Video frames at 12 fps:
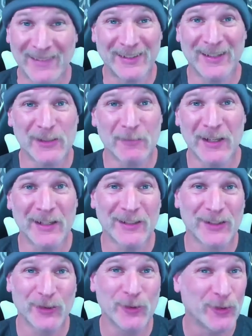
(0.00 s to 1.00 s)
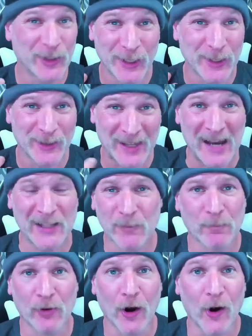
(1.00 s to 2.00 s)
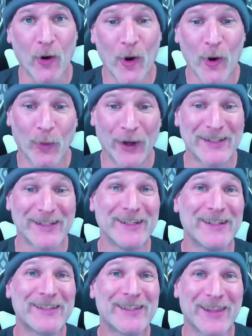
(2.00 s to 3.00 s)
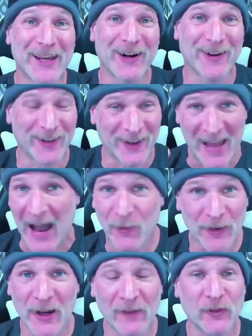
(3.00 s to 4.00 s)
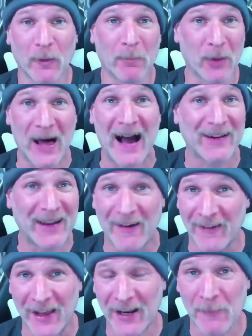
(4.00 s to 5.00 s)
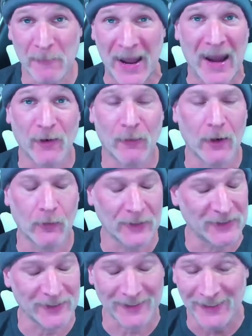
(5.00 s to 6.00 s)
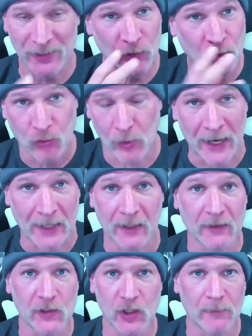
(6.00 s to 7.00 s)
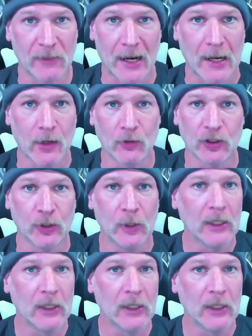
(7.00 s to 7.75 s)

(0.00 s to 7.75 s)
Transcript: leads me to the last pro, which is they are loud enough to block out any background noises. And this is great in the gym that I go to.